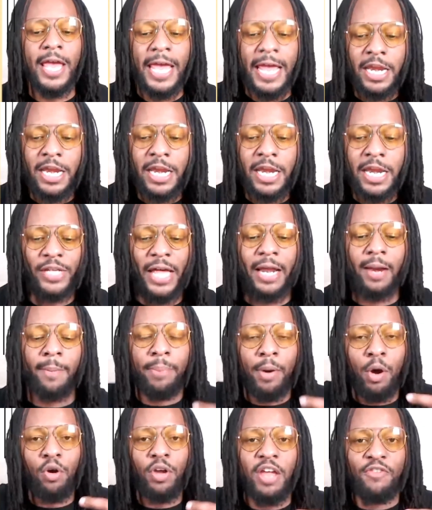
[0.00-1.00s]
he knows
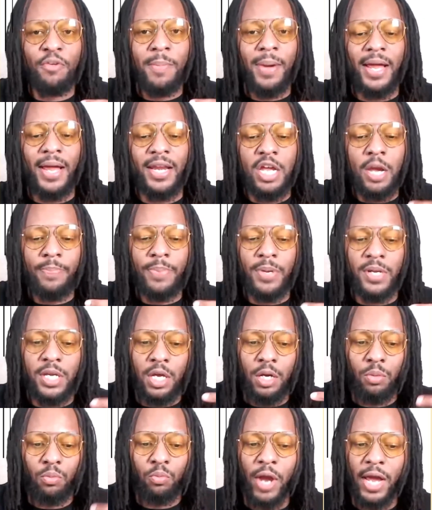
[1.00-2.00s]
how to bulk everybody up
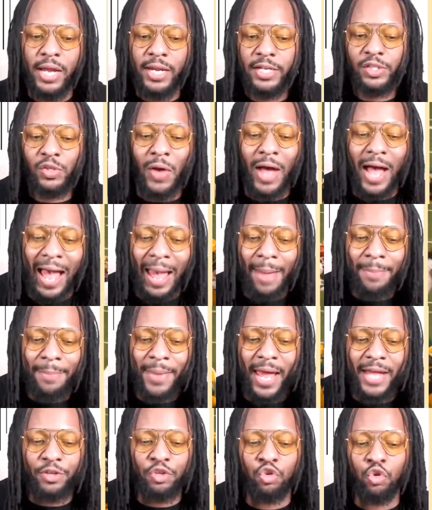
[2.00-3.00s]
and get them ready. So
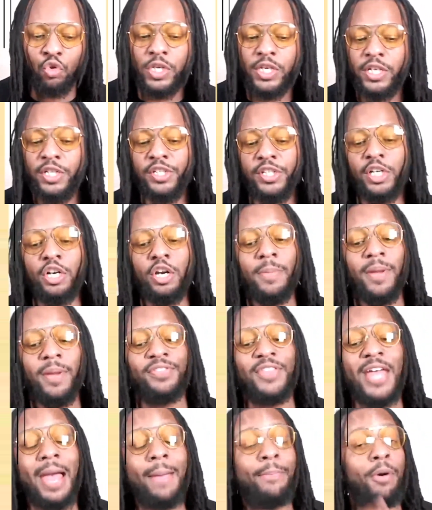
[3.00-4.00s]
I'm not truly concerned
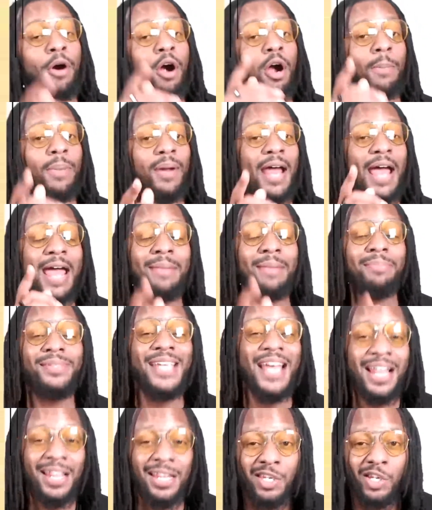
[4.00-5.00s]
about that part, but I am
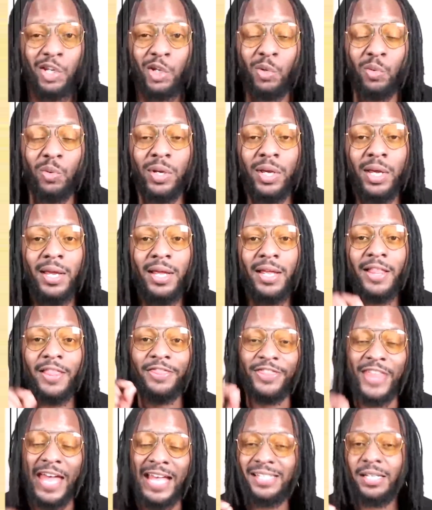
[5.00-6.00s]
telling you,
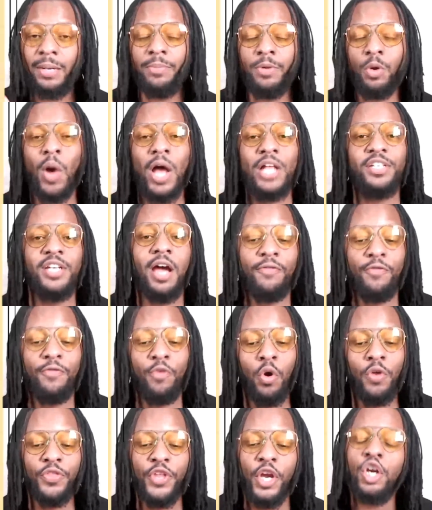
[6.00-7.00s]
that's something to watch out
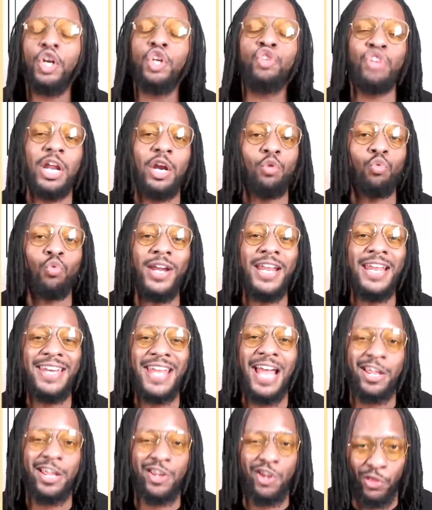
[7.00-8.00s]
for. They're going to try to run it
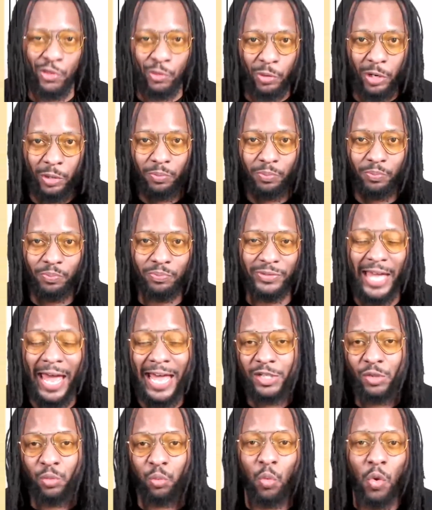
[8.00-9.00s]
down your throat.
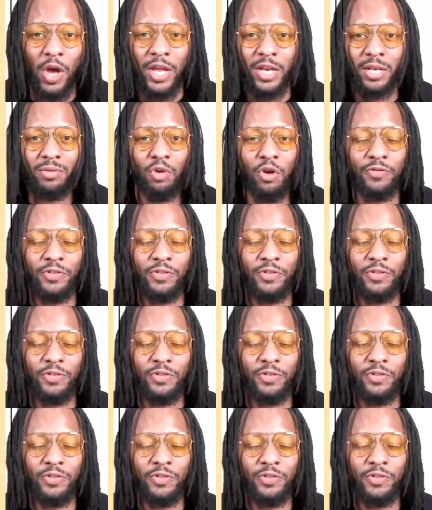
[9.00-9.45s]
That's what North